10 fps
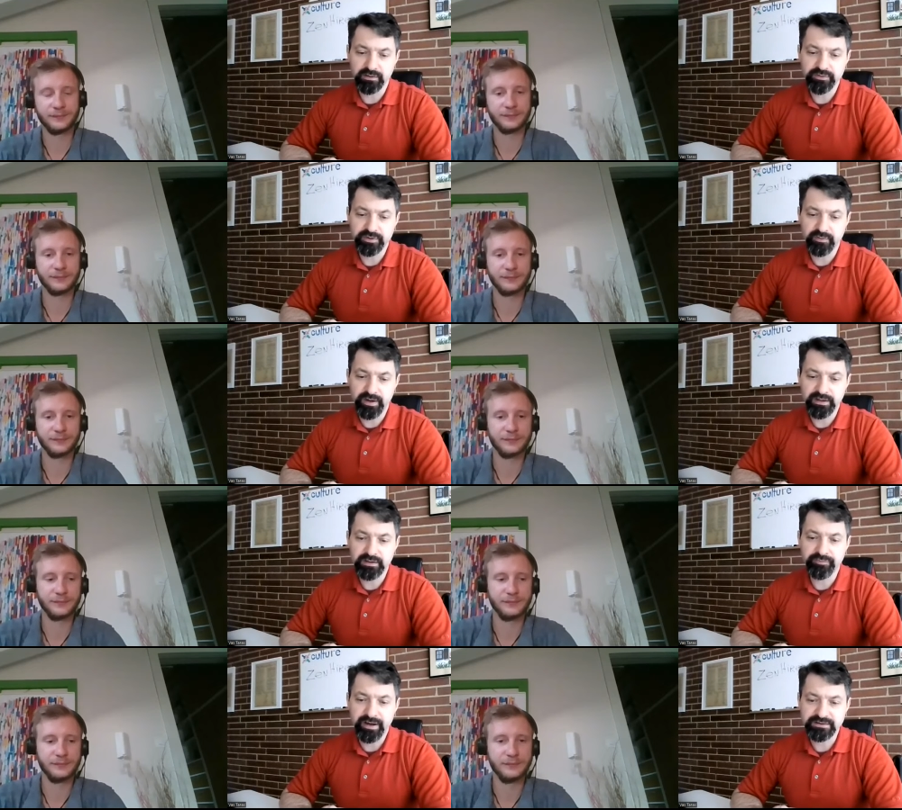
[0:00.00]
Speaker 1: uh, you know,
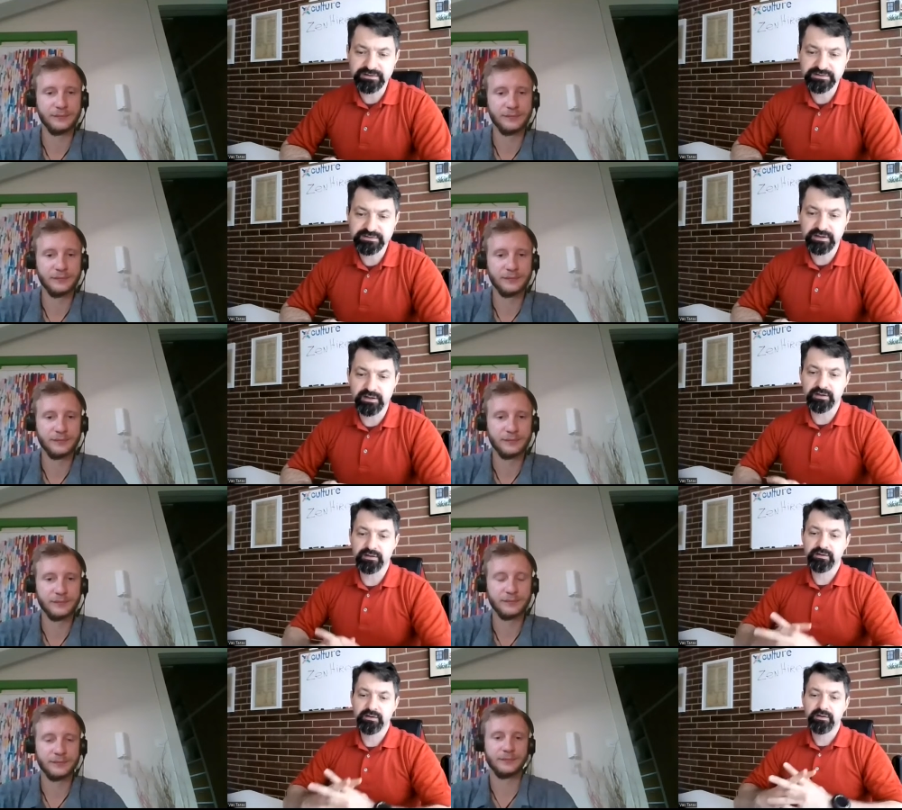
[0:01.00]
any practice,
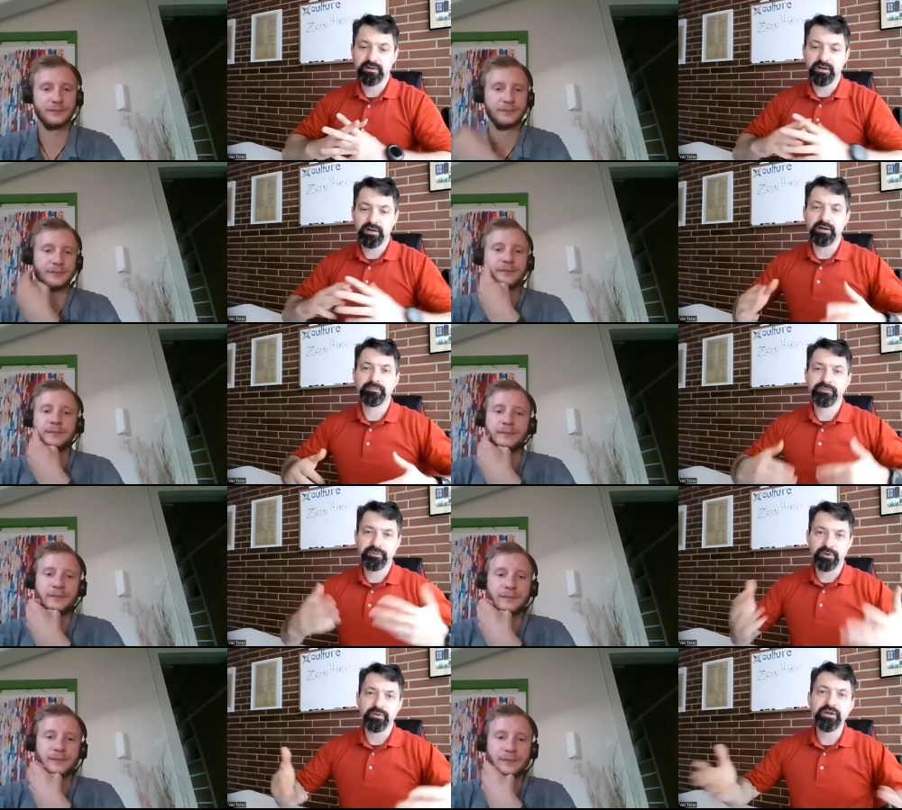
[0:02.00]
uh, uh
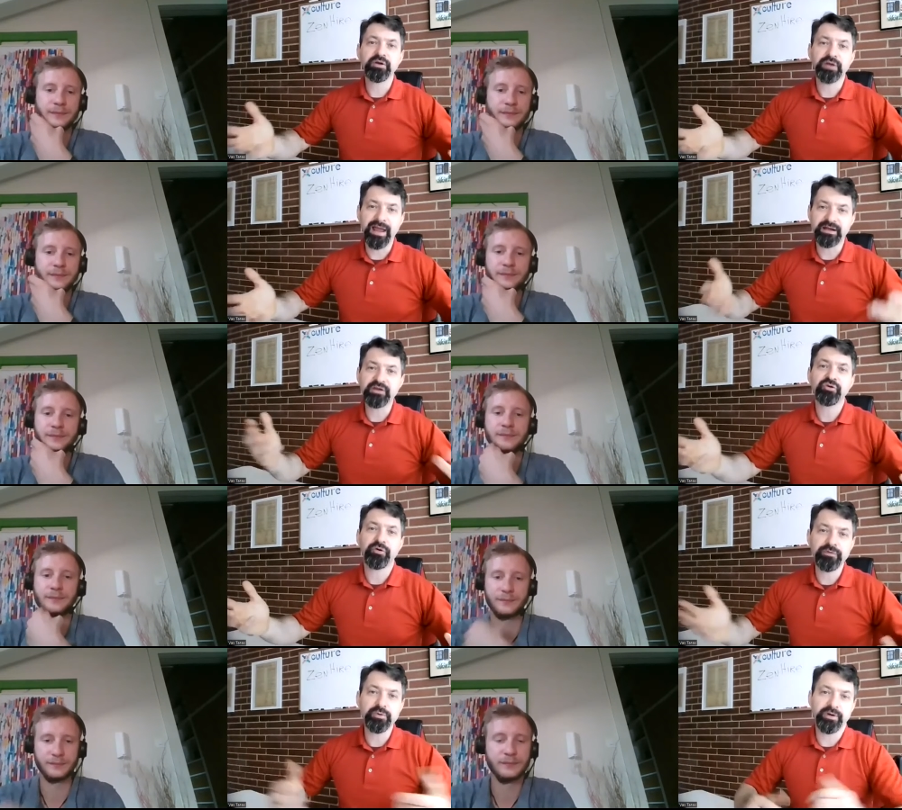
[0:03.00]
you know, in, in, at
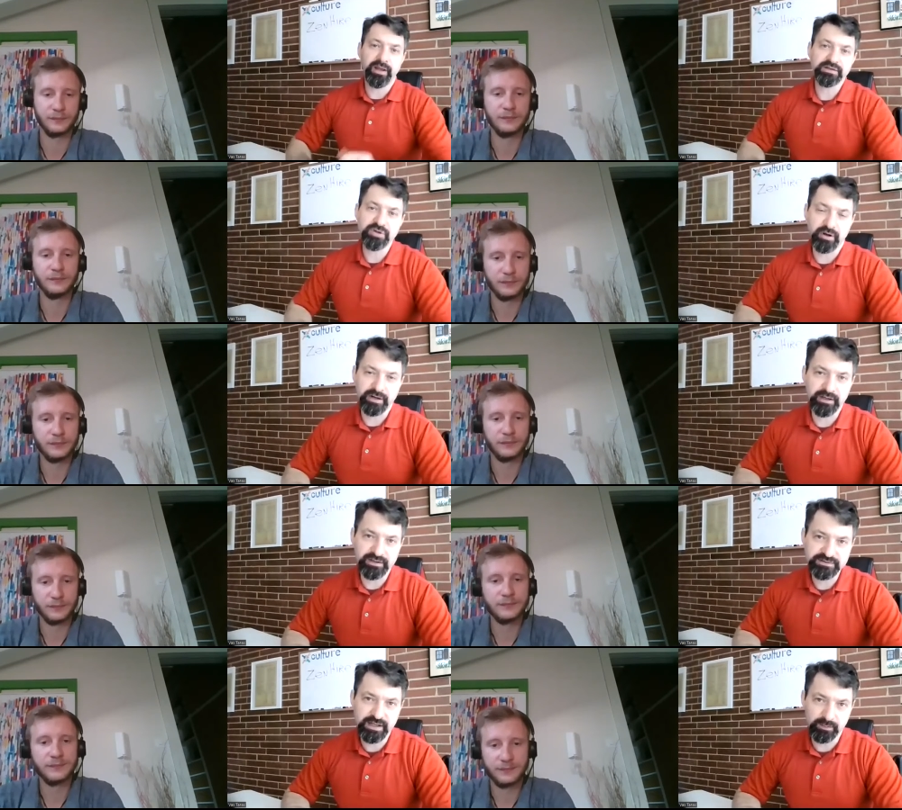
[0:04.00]
interviewing, at talking
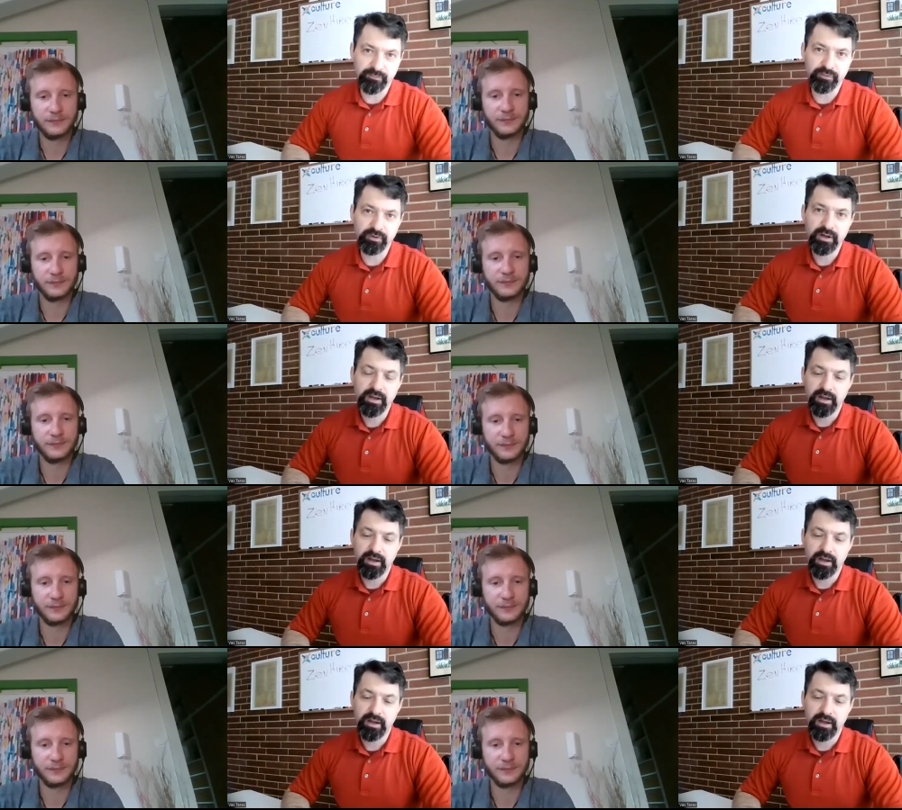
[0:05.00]
is helpful.